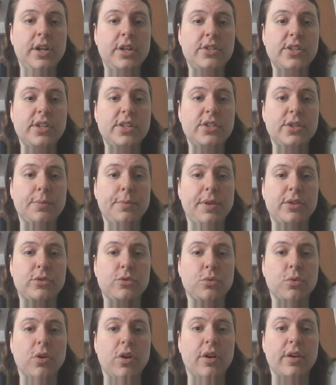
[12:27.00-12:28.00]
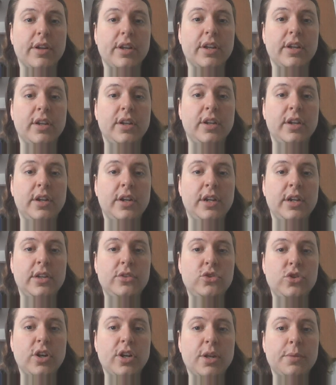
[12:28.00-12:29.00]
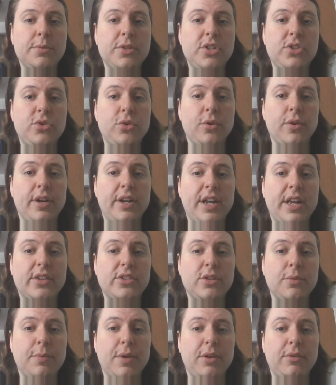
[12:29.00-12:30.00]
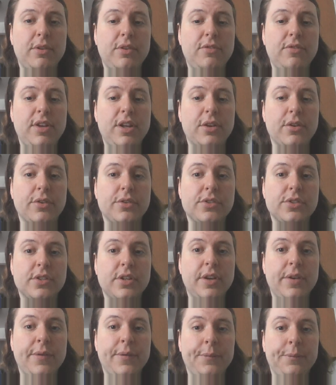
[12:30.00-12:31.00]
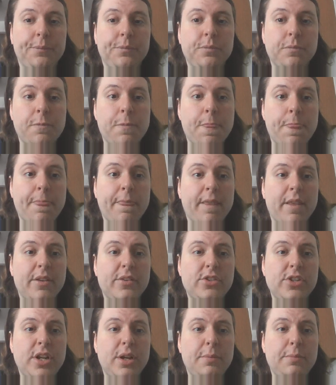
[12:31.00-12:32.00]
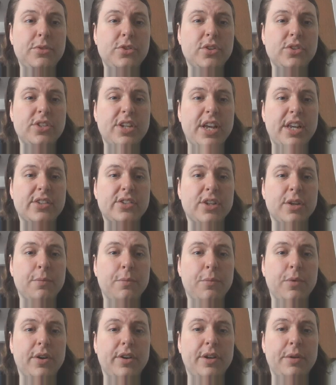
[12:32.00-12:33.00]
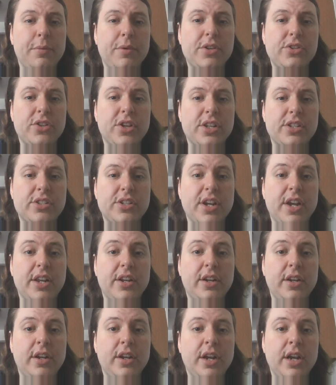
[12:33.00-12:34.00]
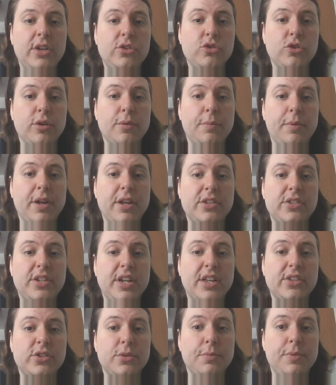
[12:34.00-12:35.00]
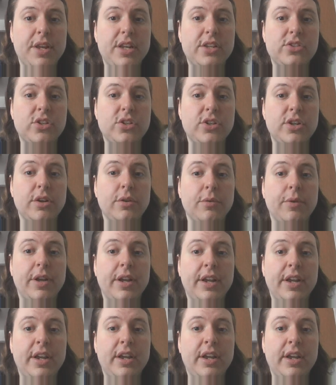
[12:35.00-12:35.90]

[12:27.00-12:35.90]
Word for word: He says something's wrong. John comes to the door and asks him how he feels. Sam starts to ask him where he was last night, and John replies he had some things to do.